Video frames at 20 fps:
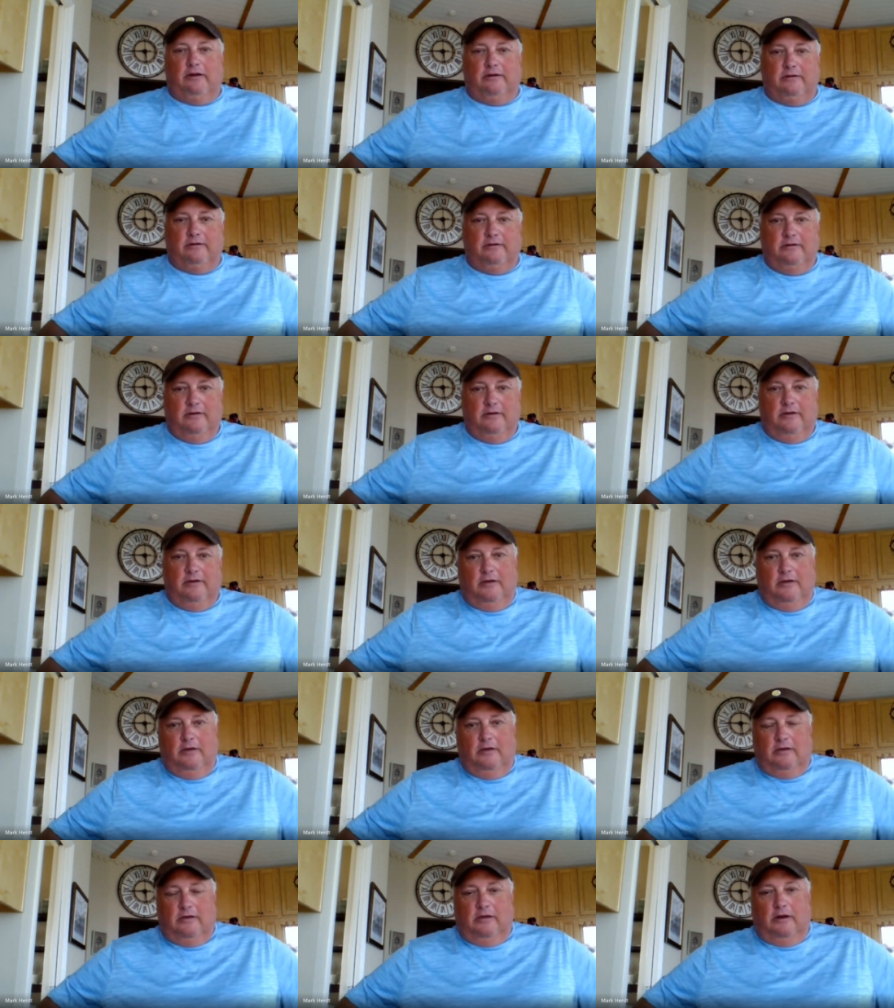And,
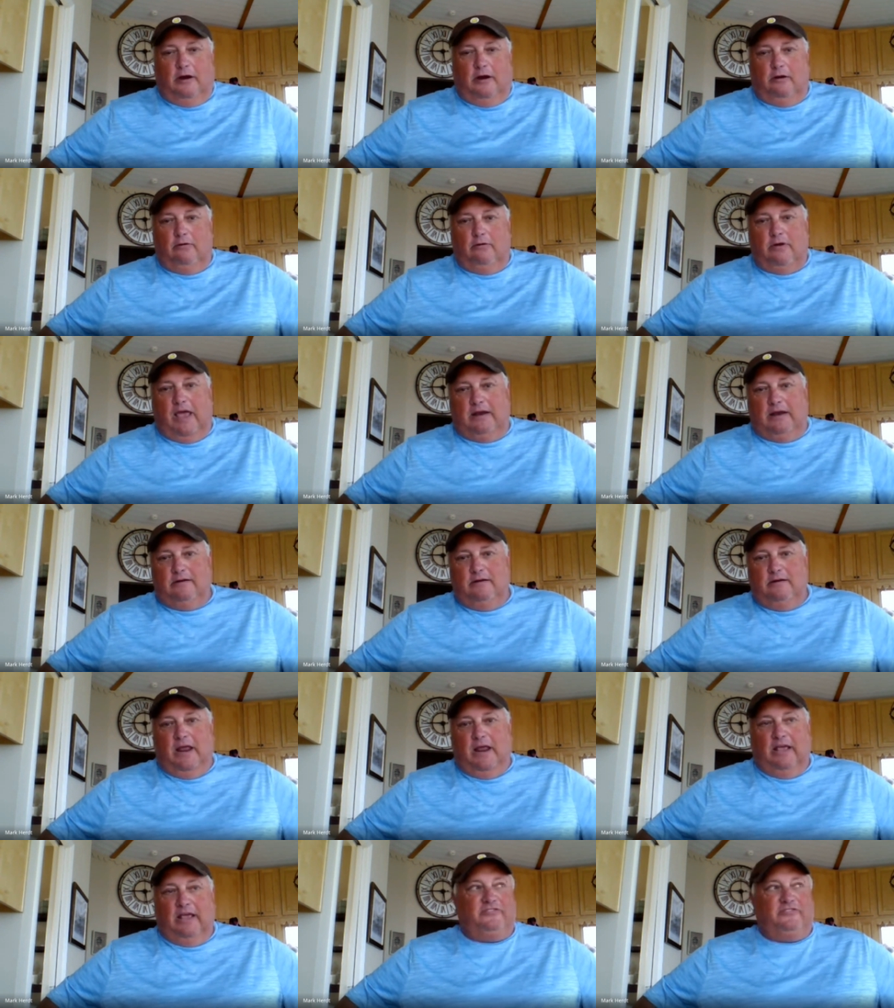you know, had
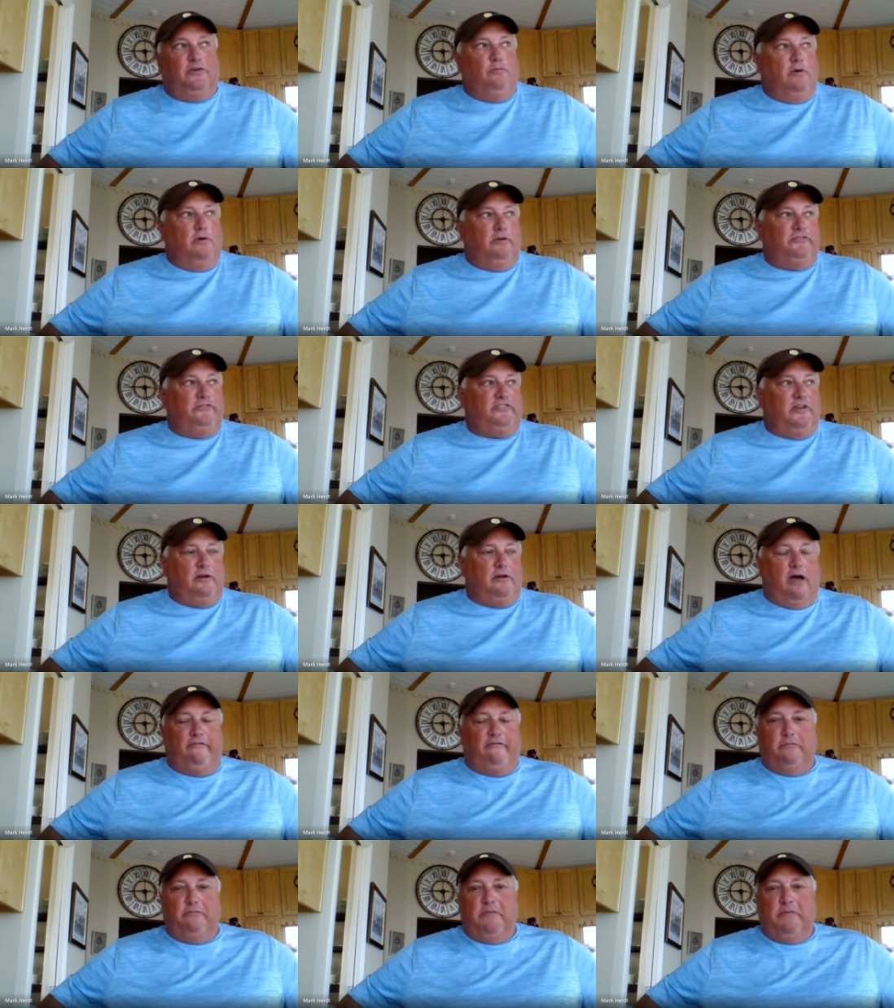Nancy Wilson
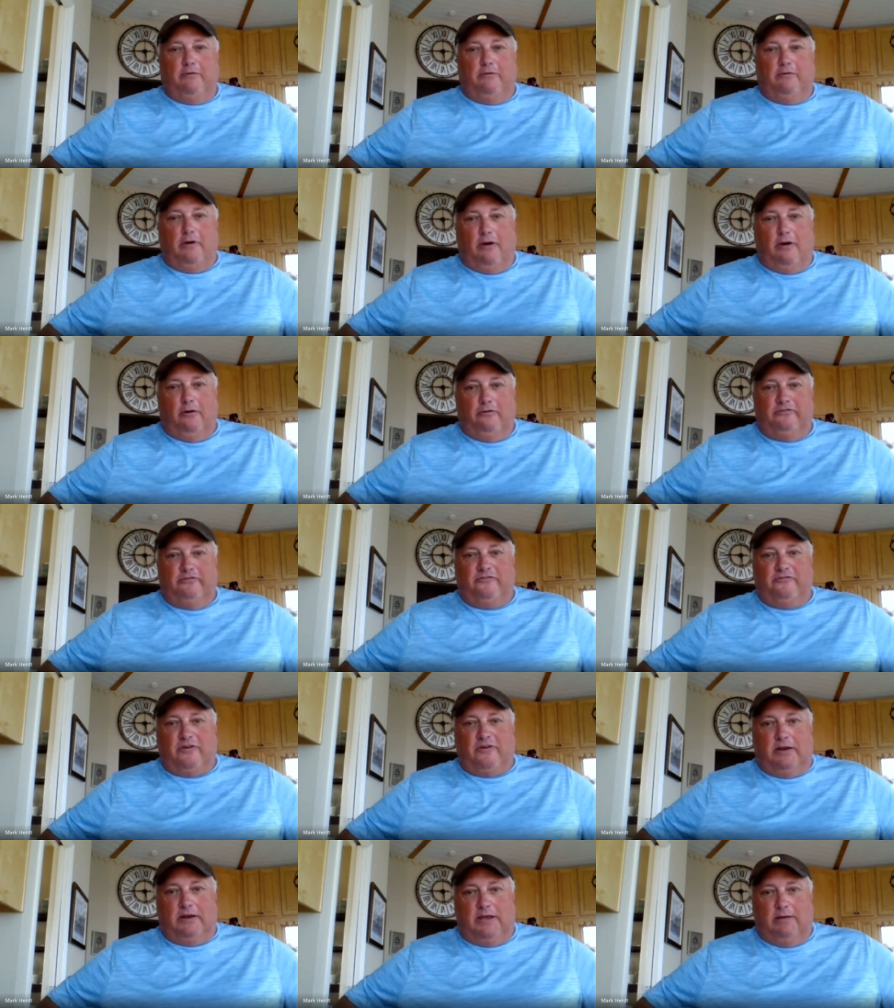offer me a rose
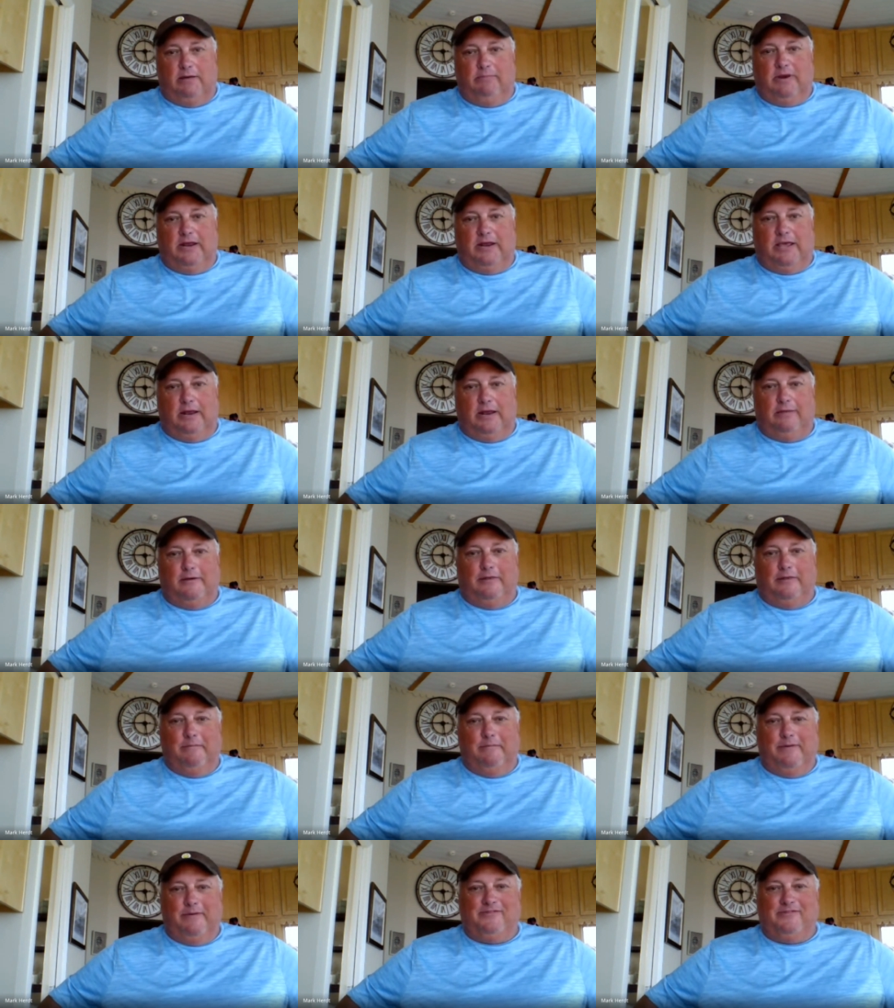and tried to get me to get in the
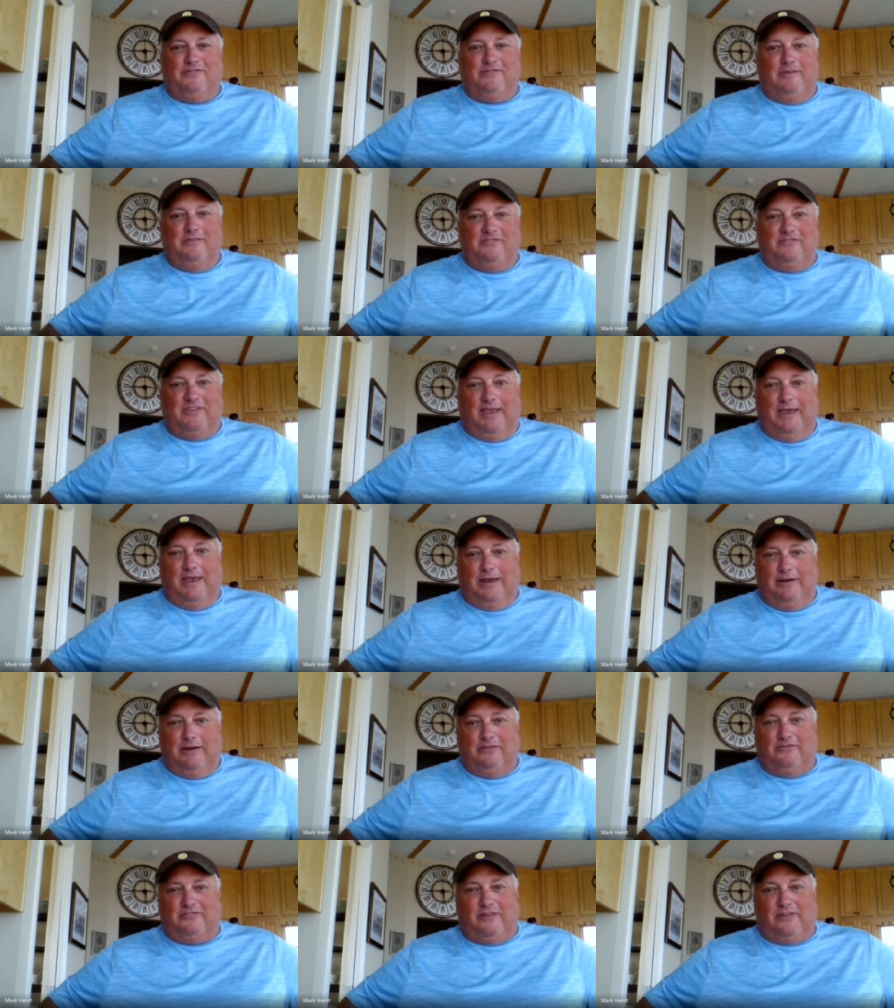
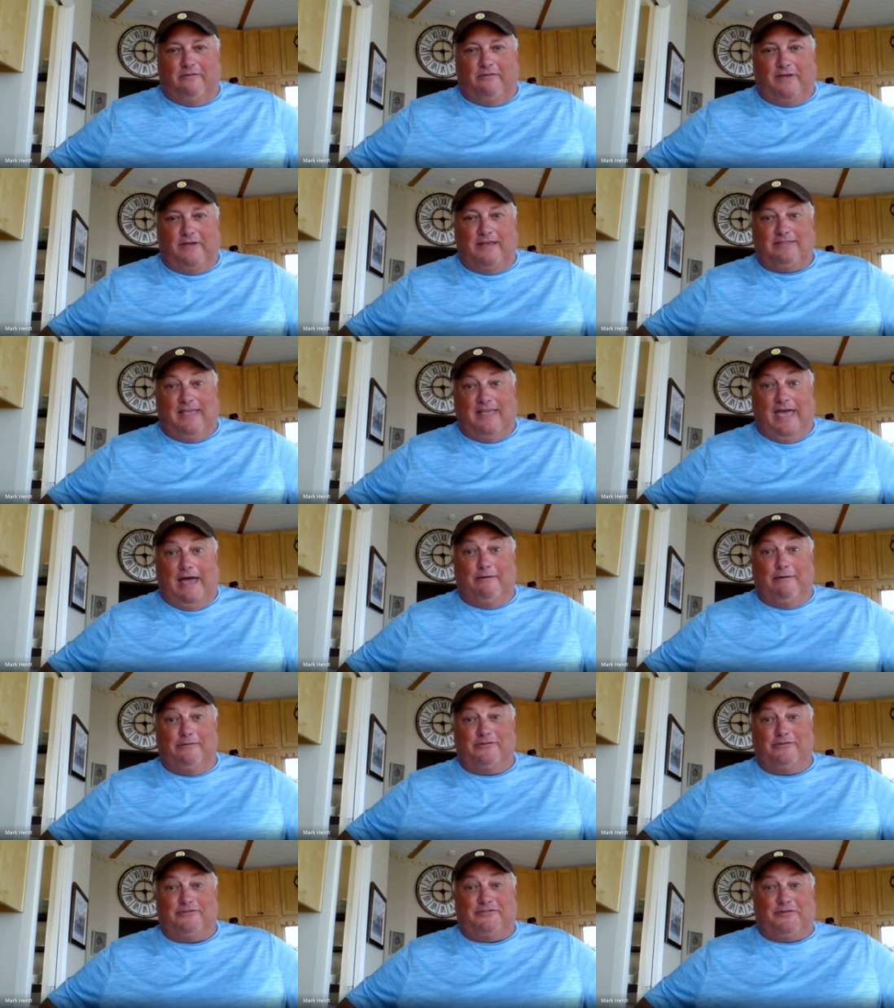limousine and stuff like
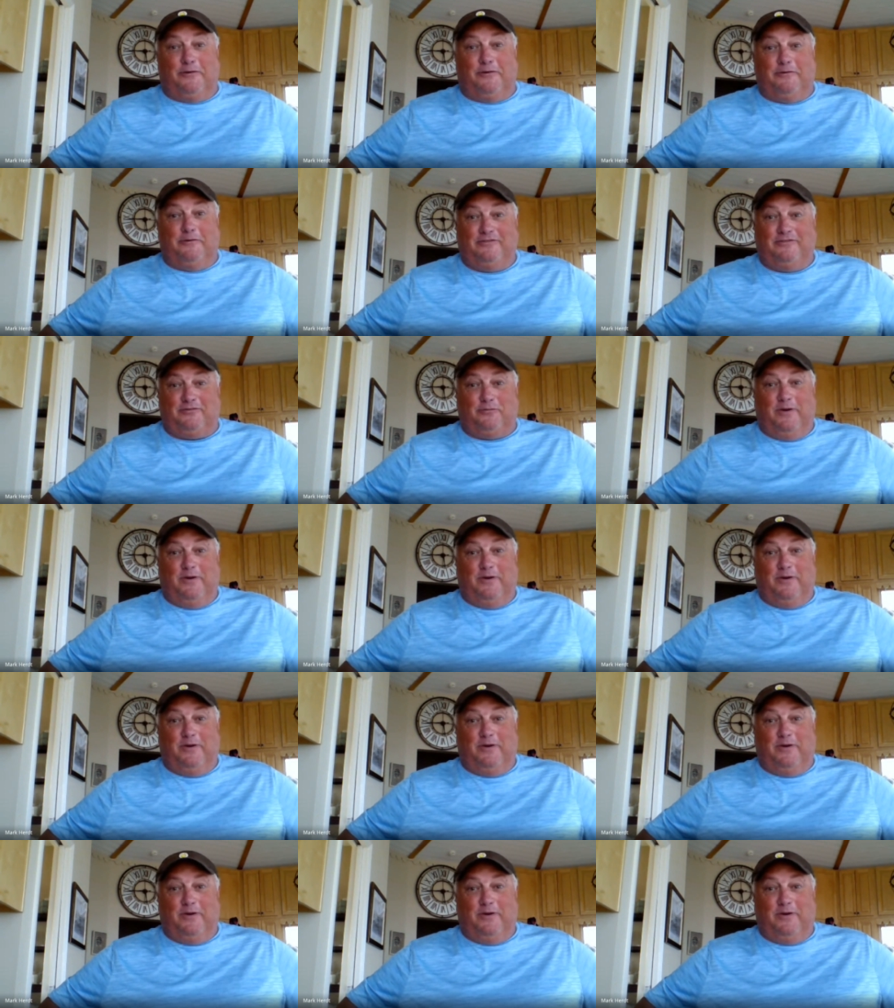that it was totally sweet.